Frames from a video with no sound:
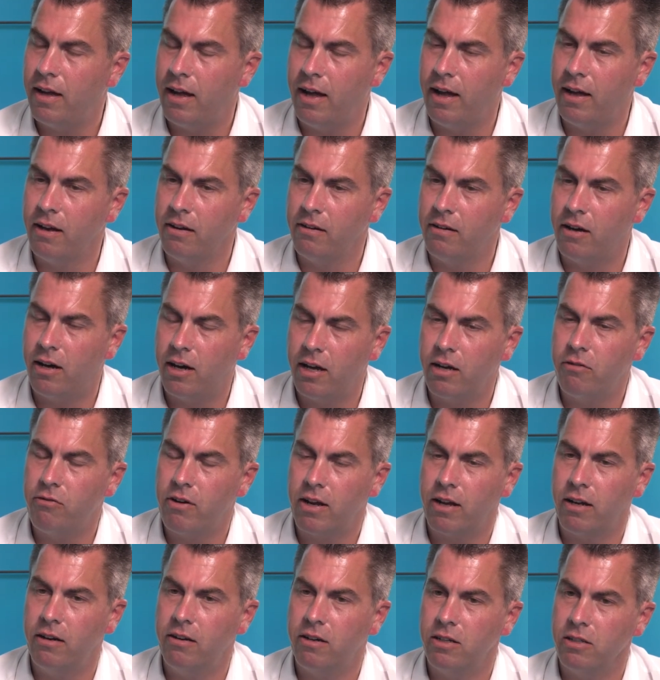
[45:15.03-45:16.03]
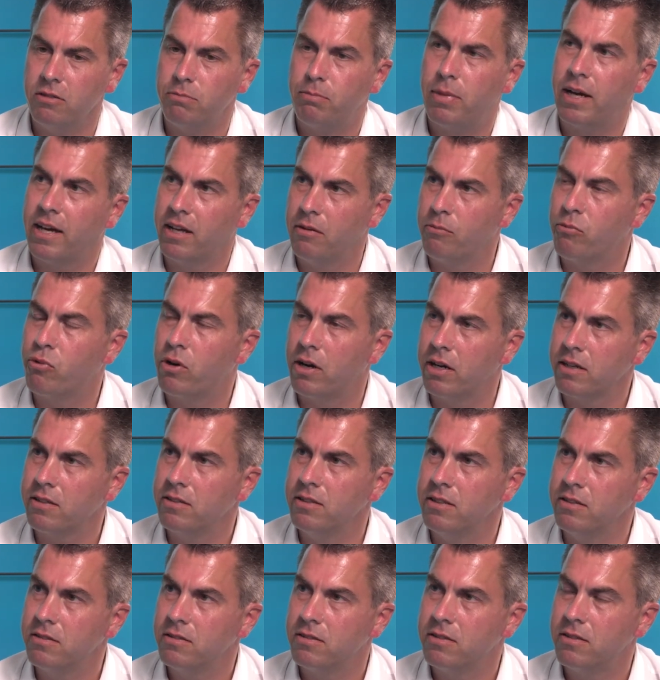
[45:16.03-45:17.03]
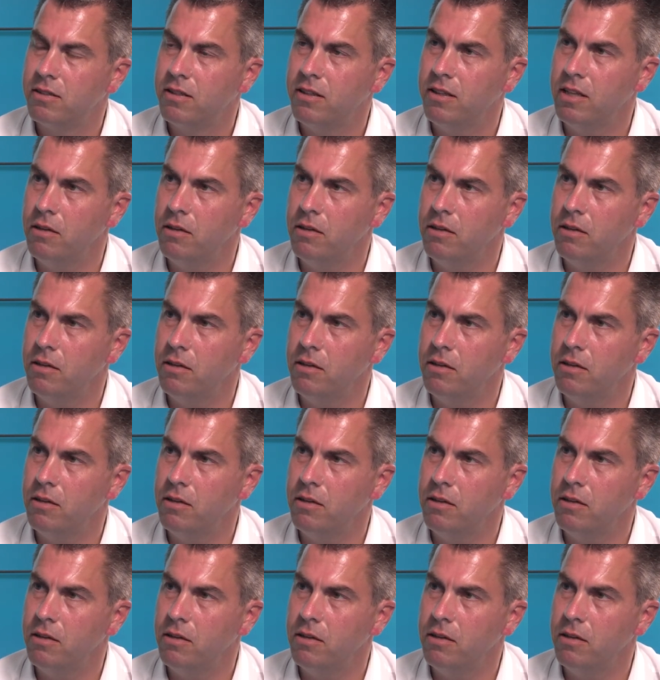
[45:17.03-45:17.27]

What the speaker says: And I recognise back in practice,